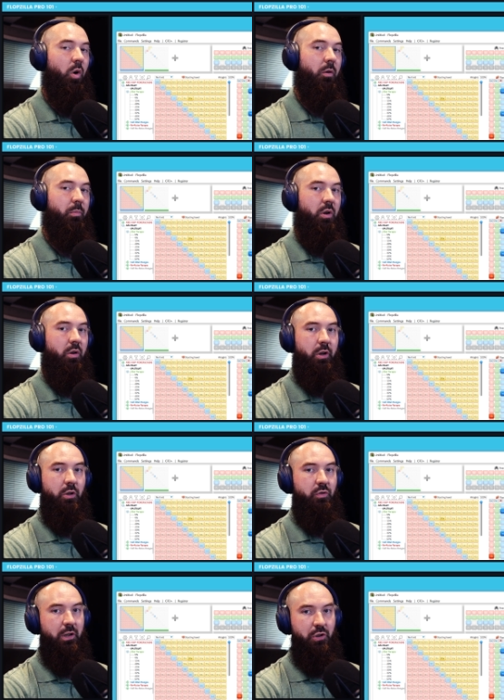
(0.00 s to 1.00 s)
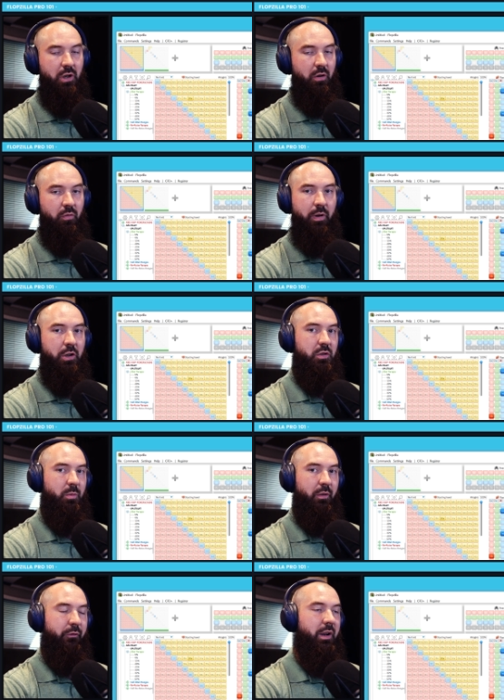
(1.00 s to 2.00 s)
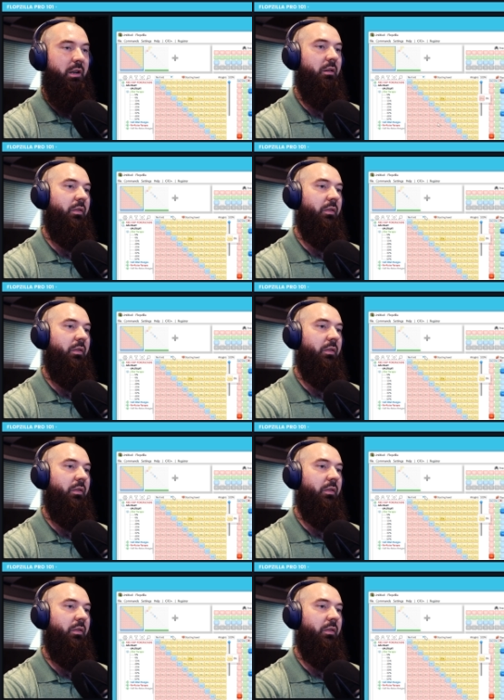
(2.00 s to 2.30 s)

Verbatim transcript: workbook or you're trying to share ranges with a friend,